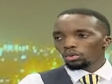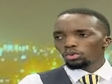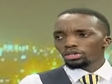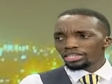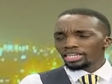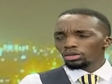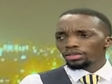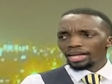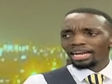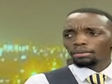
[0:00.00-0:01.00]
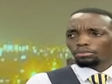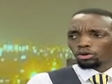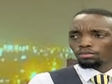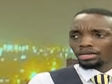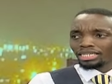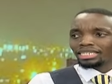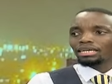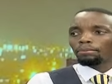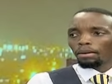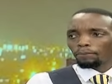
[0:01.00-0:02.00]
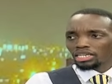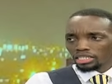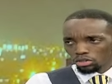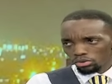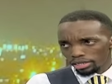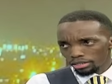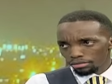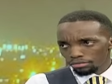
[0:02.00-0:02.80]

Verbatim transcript: we'll deal with unemployment perpendicularly.